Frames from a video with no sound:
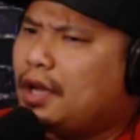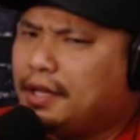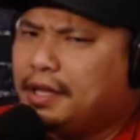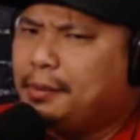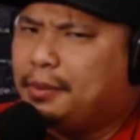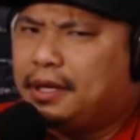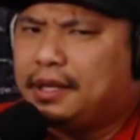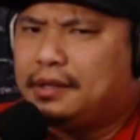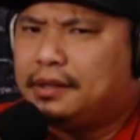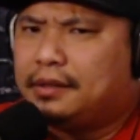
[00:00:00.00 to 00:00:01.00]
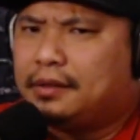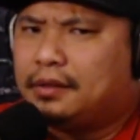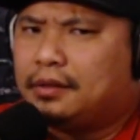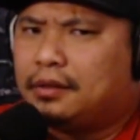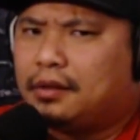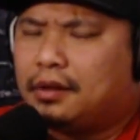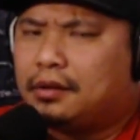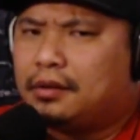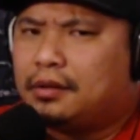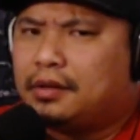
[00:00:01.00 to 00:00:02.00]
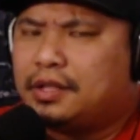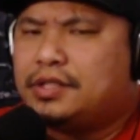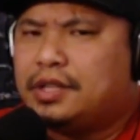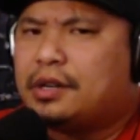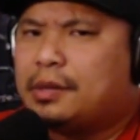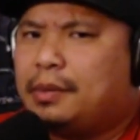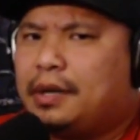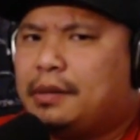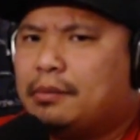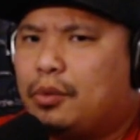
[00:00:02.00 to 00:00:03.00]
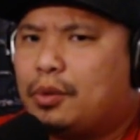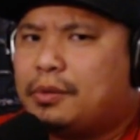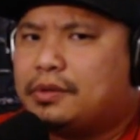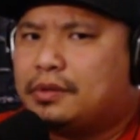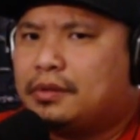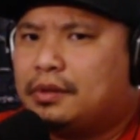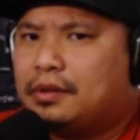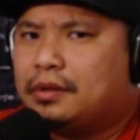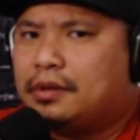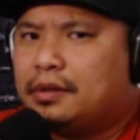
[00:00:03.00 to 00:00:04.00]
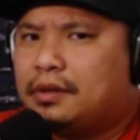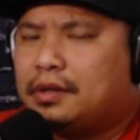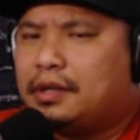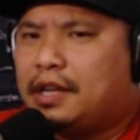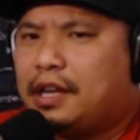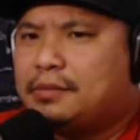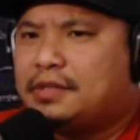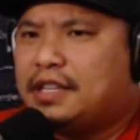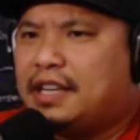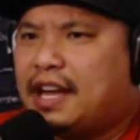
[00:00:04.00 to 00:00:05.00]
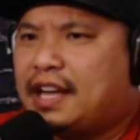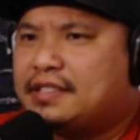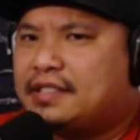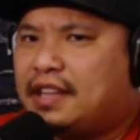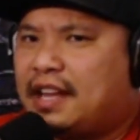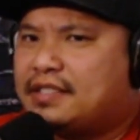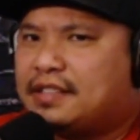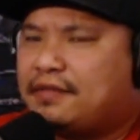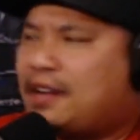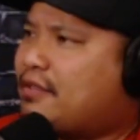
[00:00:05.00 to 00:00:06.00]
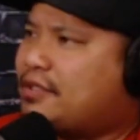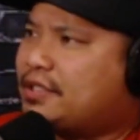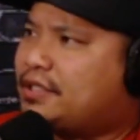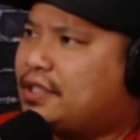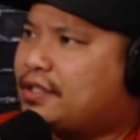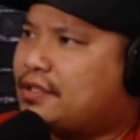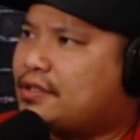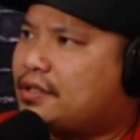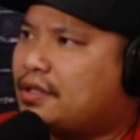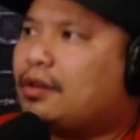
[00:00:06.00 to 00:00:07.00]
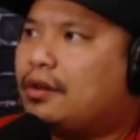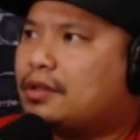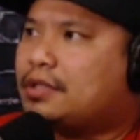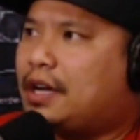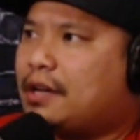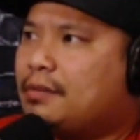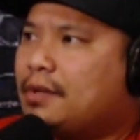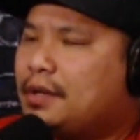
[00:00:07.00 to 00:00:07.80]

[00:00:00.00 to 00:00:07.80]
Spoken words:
I think he played. Oh, this year he played more games than he has in the last like 5 or 6 years in a long time,